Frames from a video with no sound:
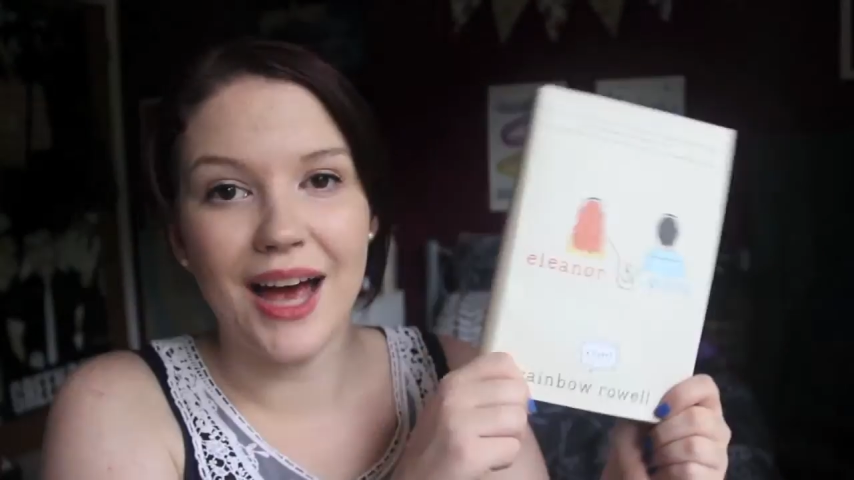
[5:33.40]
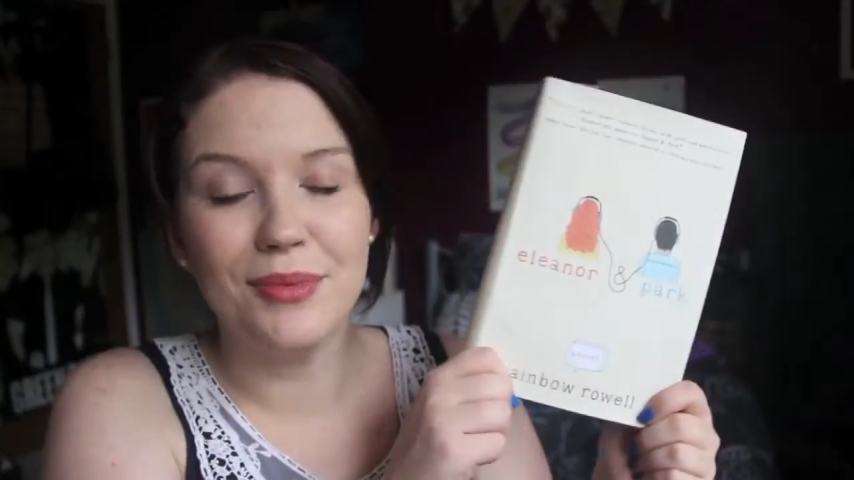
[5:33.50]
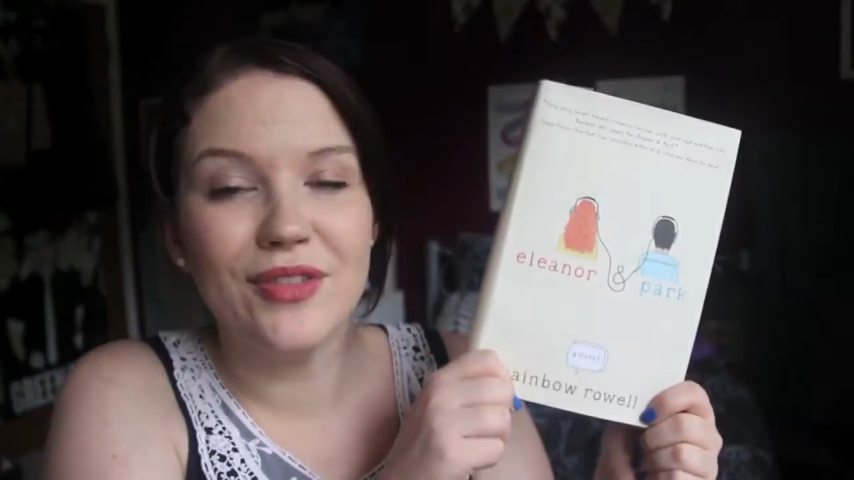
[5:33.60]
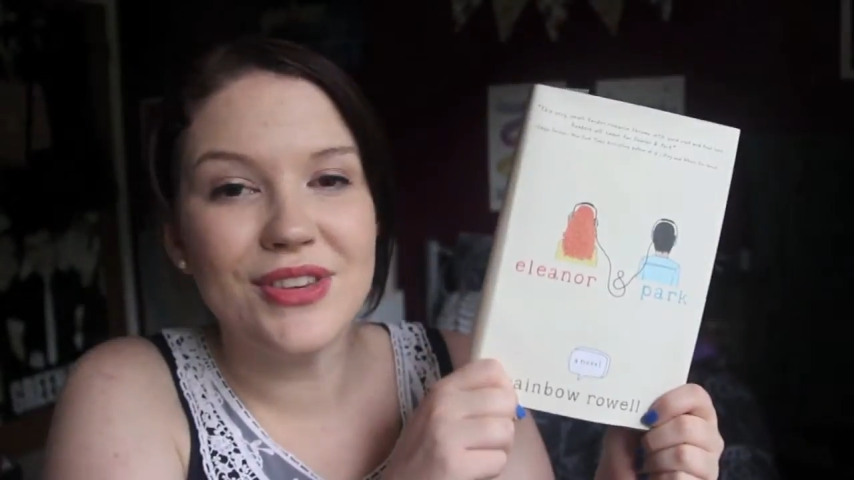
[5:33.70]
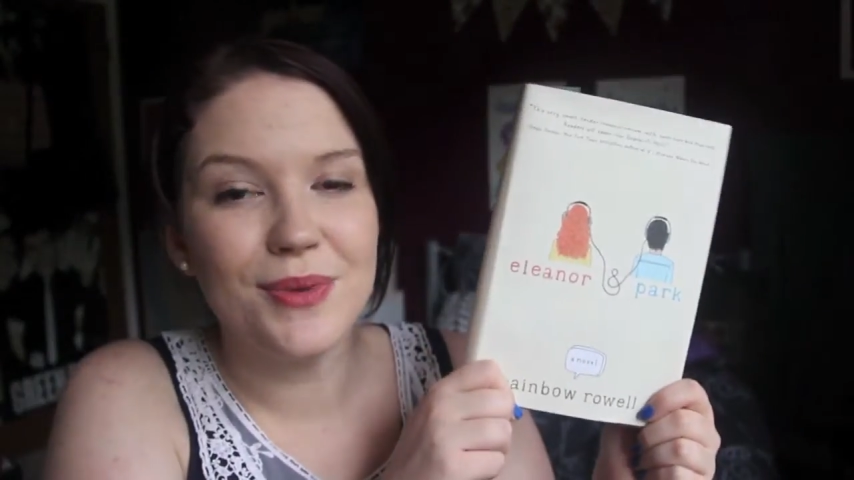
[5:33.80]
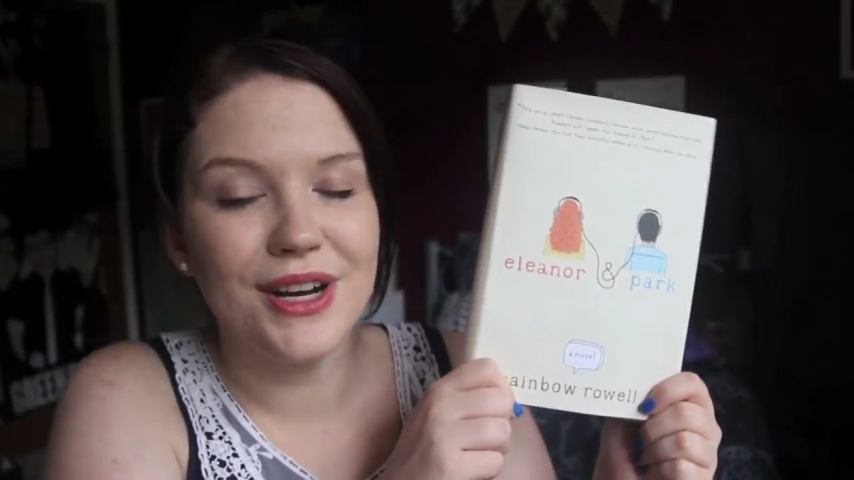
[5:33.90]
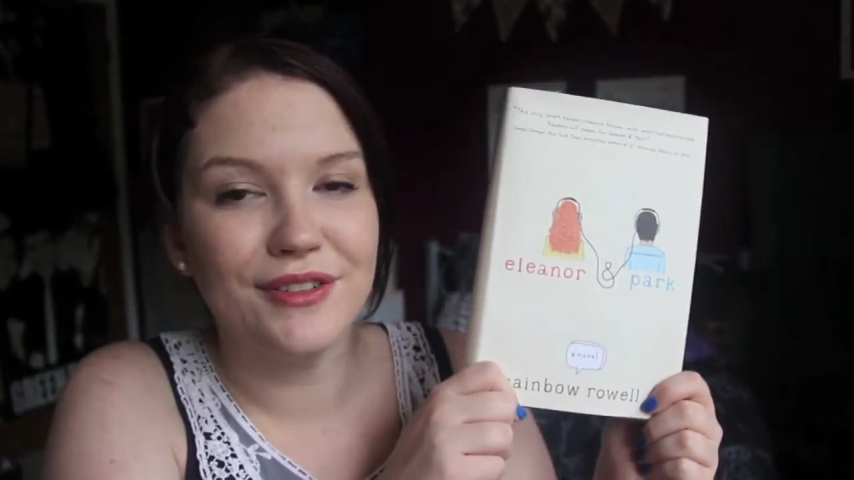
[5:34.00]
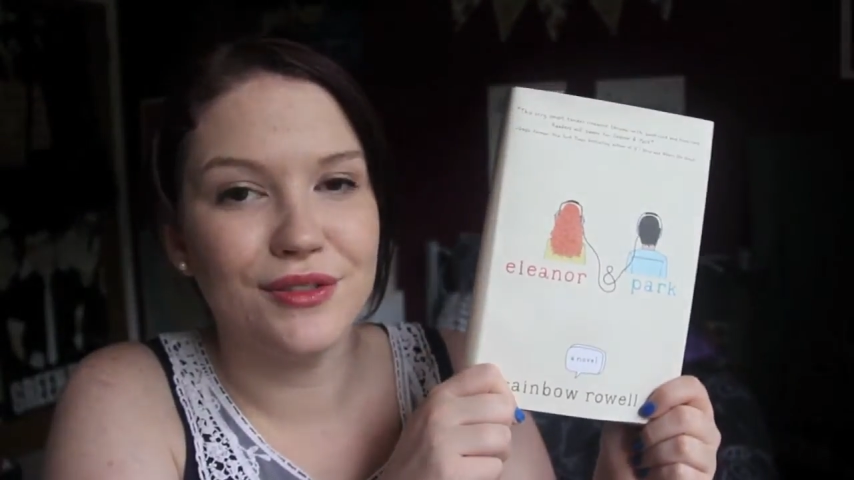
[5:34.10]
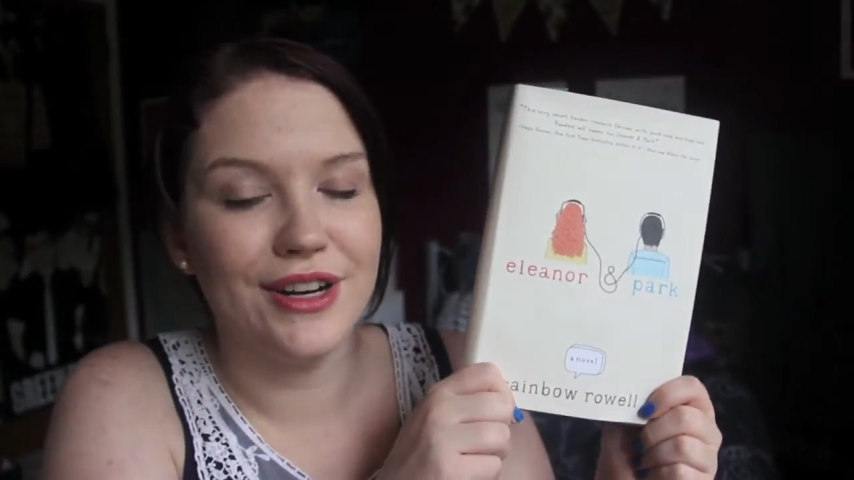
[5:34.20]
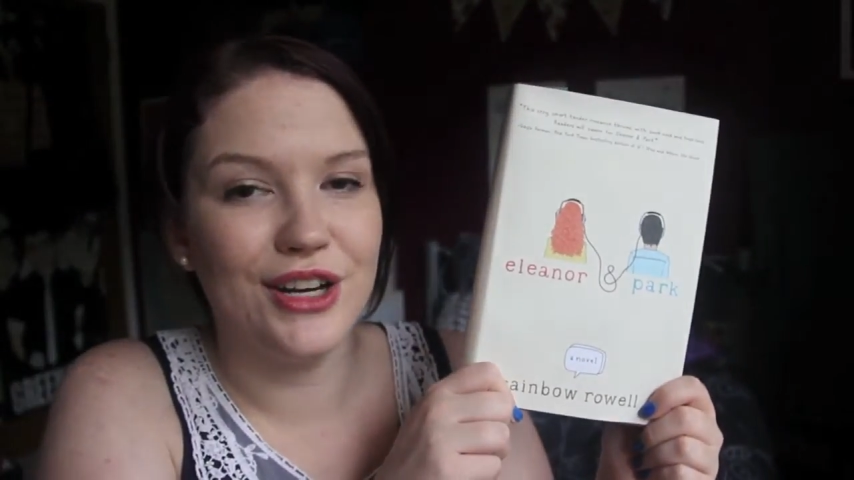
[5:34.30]
I bought this one
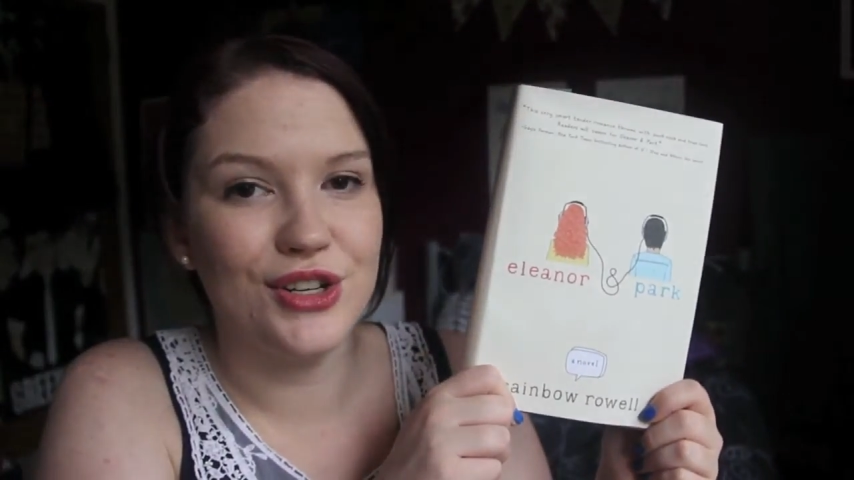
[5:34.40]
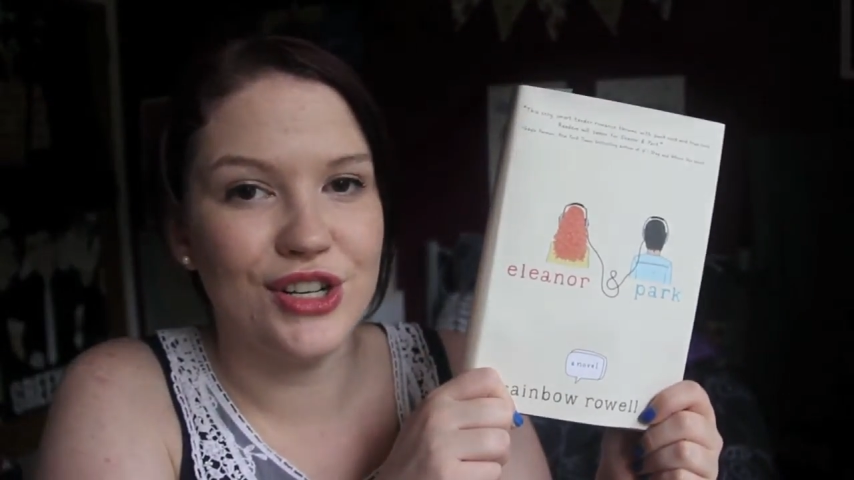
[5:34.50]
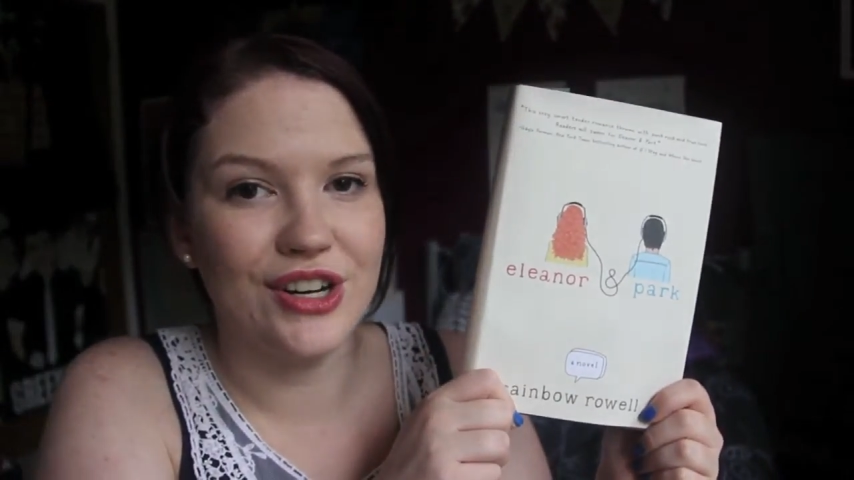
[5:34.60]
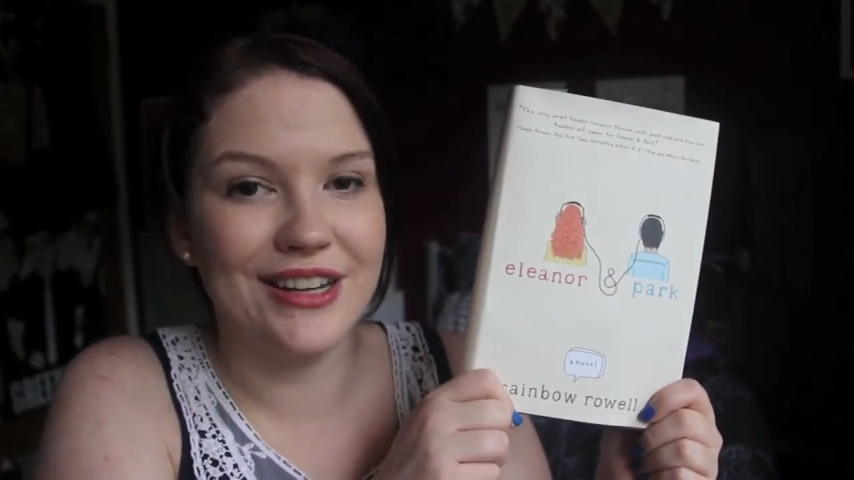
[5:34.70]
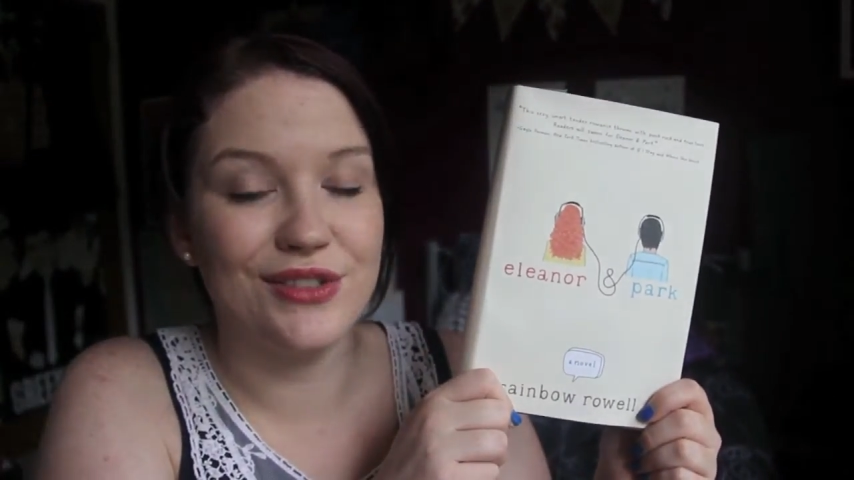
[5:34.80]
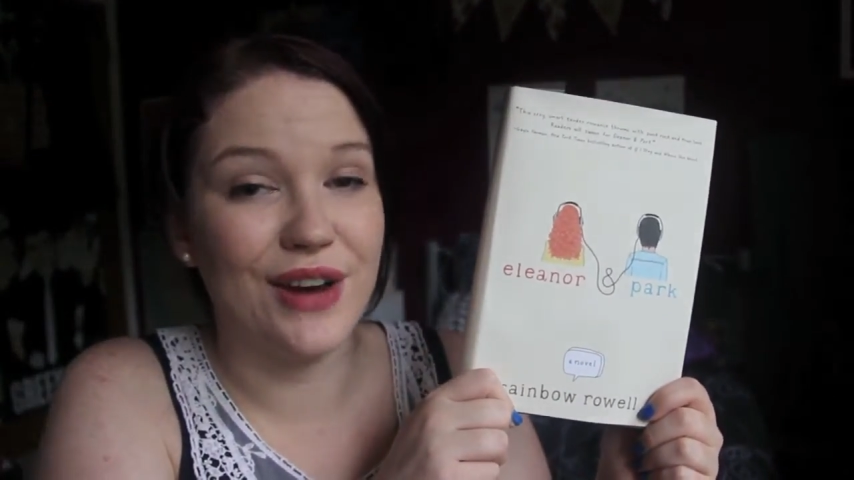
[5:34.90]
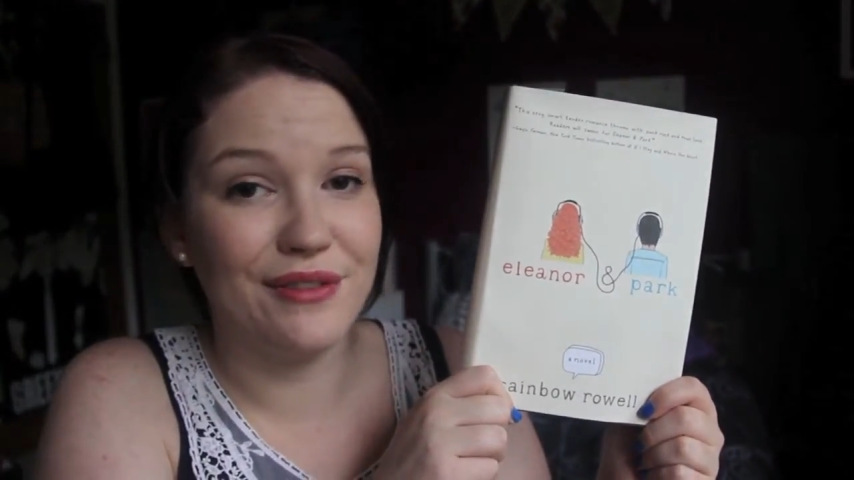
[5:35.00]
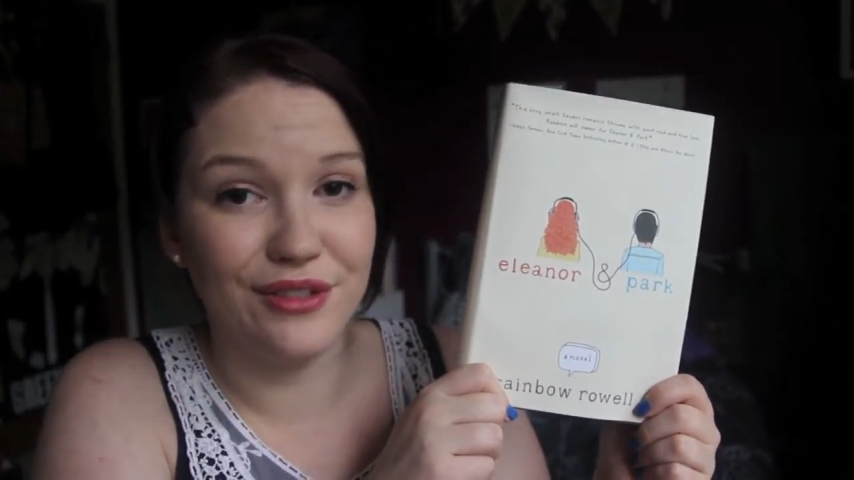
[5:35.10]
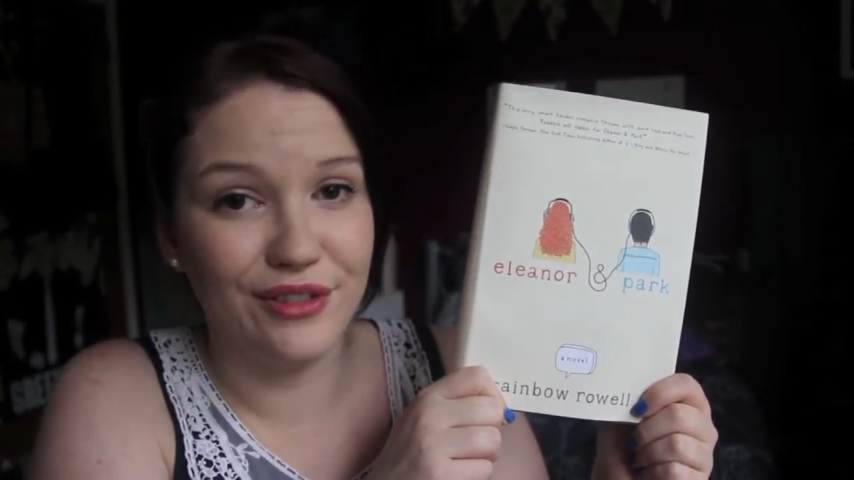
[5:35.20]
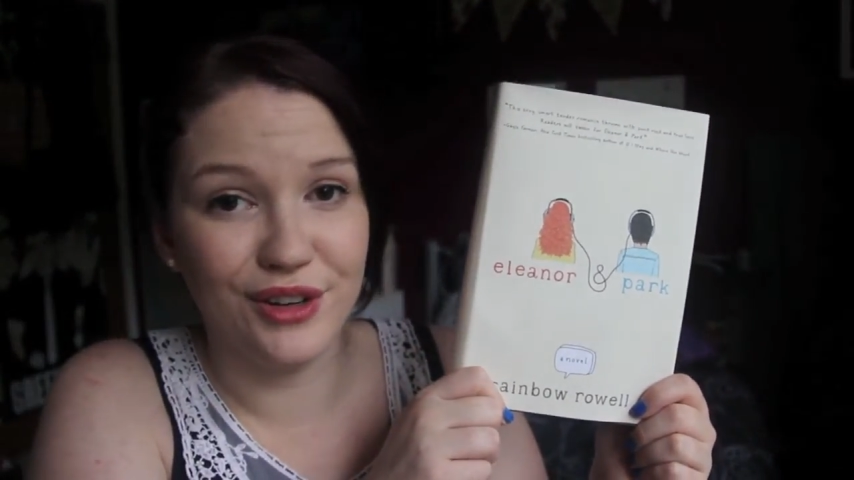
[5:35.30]
after reading John Green's
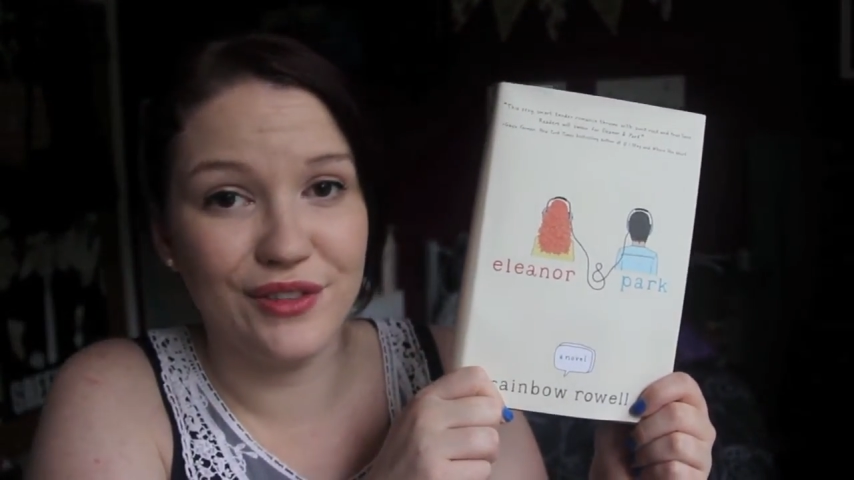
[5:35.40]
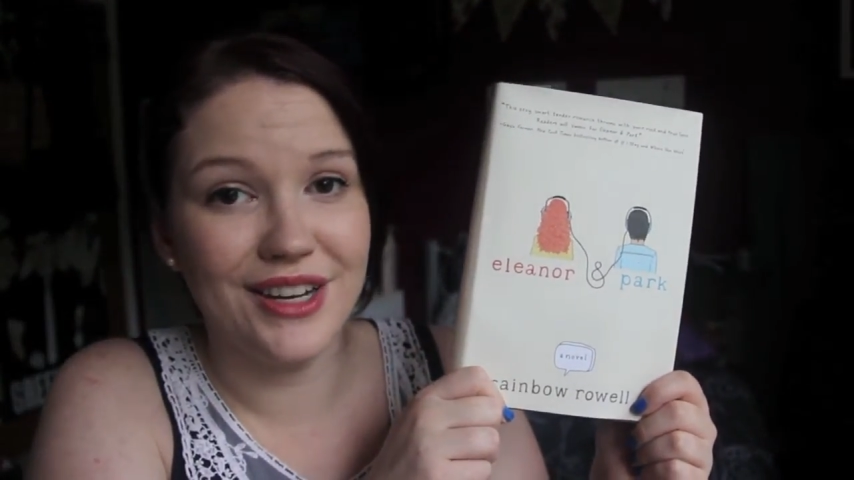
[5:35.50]
rave review of